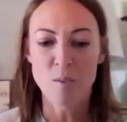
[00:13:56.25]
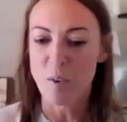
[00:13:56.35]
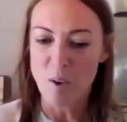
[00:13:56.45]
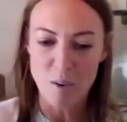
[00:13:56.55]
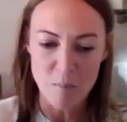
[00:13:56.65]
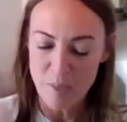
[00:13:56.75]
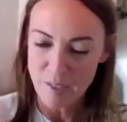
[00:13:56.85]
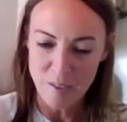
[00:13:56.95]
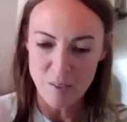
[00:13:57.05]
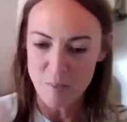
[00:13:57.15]
don't know how to
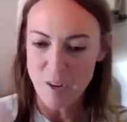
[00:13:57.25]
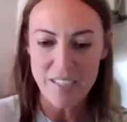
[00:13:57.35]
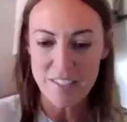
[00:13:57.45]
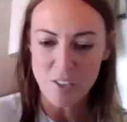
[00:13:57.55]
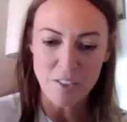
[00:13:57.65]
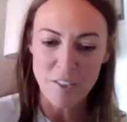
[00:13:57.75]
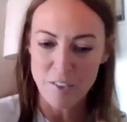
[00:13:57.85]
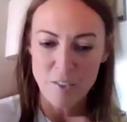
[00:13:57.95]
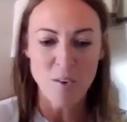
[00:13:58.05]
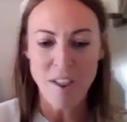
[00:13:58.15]
be a Reiki instructor,
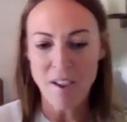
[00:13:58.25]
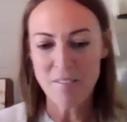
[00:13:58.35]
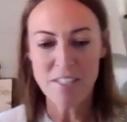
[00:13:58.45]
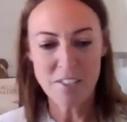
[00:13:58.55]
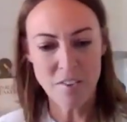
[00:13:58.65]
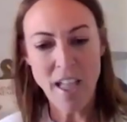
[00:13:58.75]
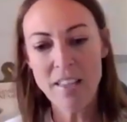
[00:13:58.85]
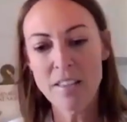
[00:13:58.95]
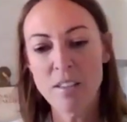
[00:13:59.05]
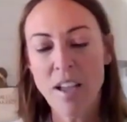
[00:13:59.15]
or you don't have this or
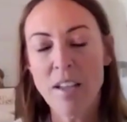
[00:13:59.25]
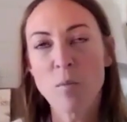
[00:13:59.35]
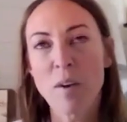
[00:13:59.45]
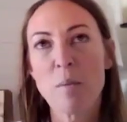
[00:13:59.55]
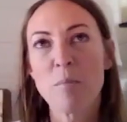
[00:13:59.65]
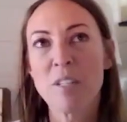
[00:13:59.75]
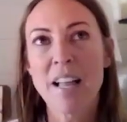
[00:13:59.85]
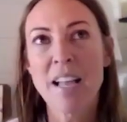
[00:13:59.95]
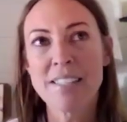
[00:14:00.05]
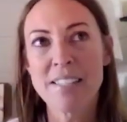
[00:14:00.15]
that. What I'm
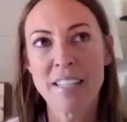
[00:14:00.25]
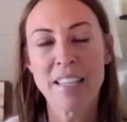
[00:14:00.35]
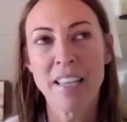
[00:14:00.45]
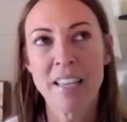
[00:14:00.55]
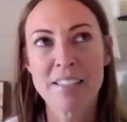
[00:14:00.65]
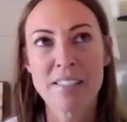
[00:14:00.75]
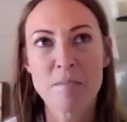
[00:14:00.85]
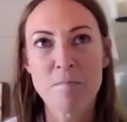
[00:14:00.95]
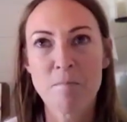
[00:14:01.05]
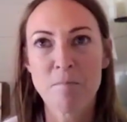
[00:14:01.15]
realizing
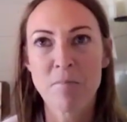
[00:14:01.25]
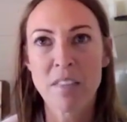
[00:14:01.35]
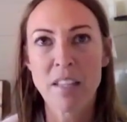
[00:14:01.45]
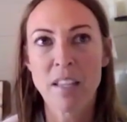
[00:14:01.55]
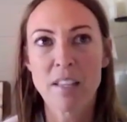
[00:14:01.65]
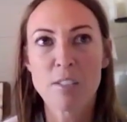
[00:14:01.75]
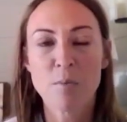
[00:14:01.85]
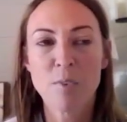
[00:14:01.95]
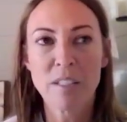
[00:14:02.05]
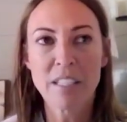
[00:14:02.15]
is
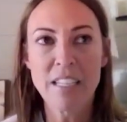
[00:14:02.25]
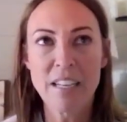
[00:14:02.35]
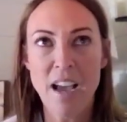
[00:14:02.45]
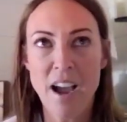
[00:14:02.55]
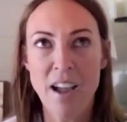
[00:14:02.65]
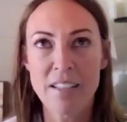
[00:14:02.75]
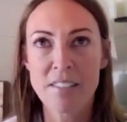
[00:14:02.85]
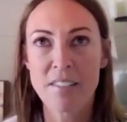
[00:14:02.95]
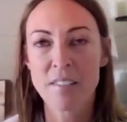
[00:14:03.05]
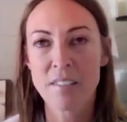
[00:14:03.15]
it's really
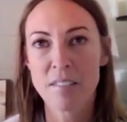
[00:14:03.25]
not